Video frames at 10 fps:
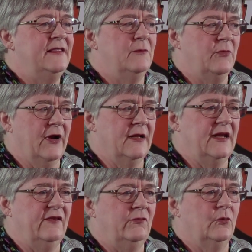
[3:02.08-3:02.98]
the
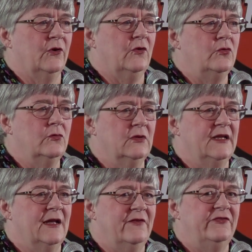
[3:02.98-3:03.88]
brownies were cool
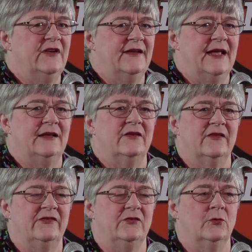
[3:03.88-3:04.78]
enough to take to
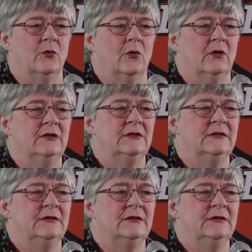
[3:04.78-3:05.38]
the school,